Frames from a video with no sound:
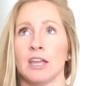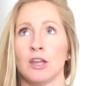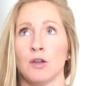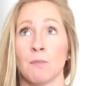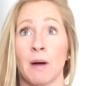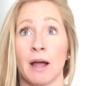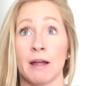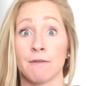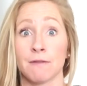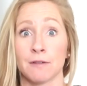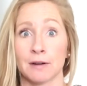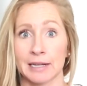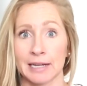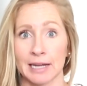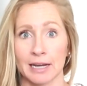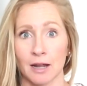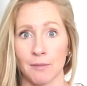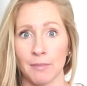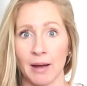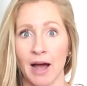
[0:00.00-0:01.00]
that you might
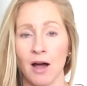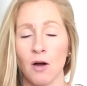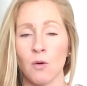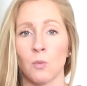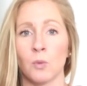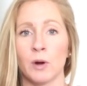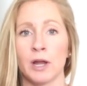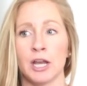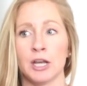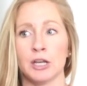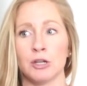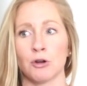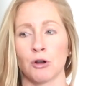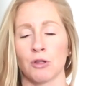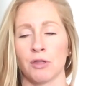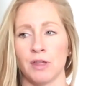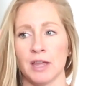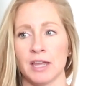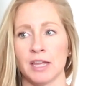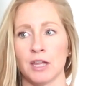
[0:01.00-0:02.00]
forget about when you're
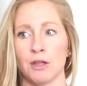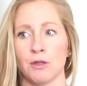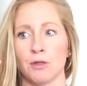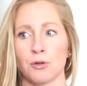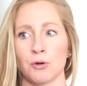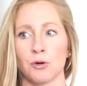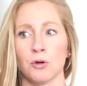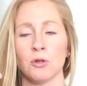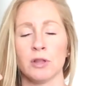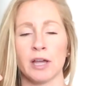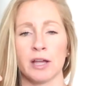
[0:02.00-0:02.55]
thinking through,